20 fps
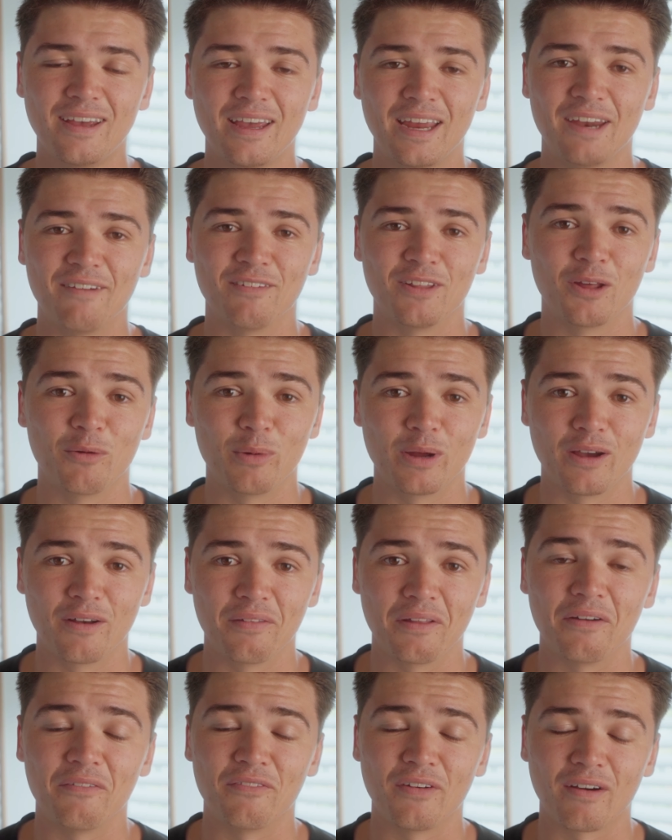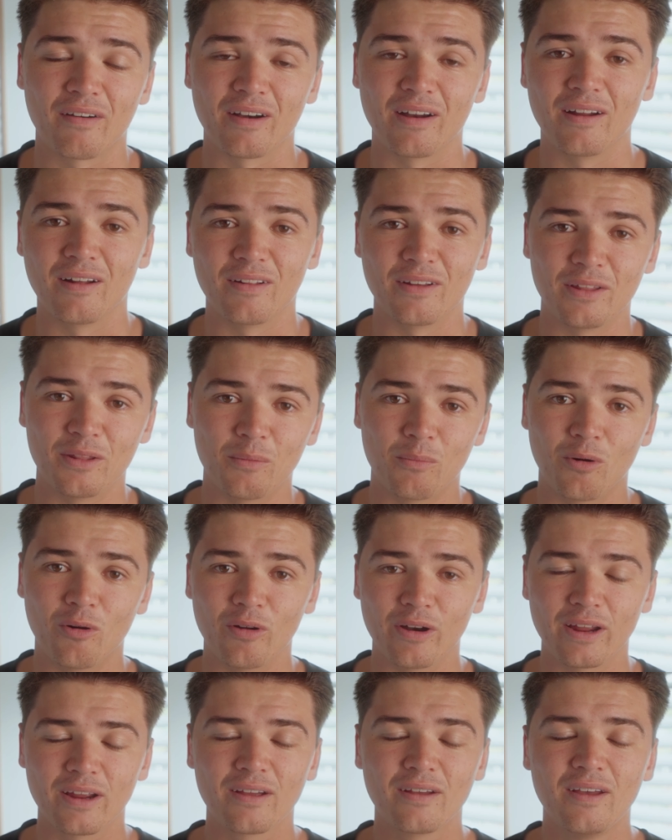even though we got there very early in the
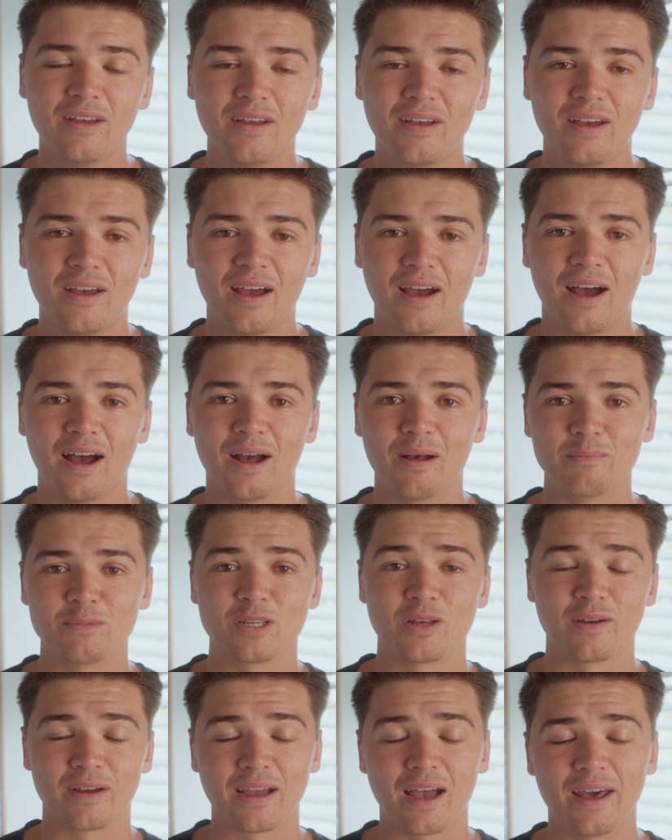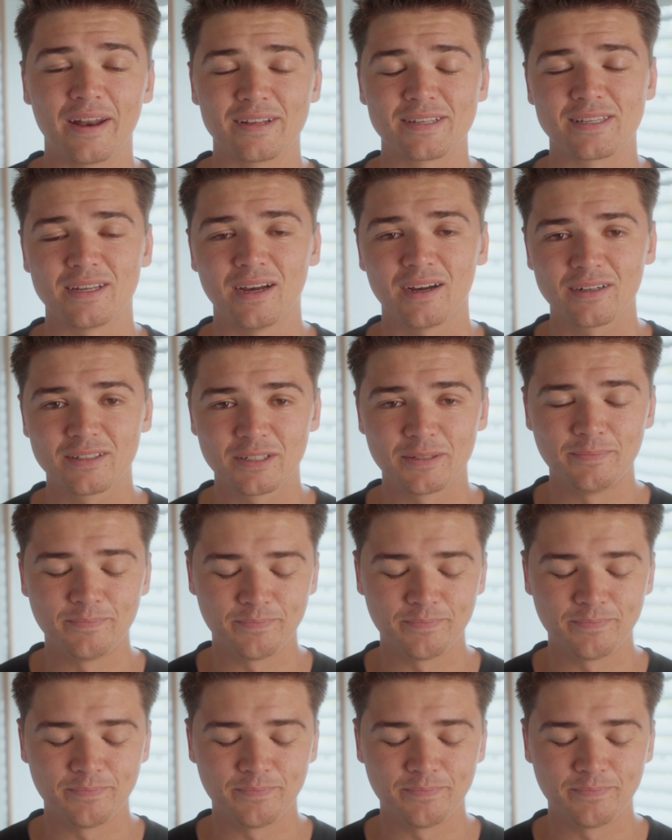morning, so it kind of sucked.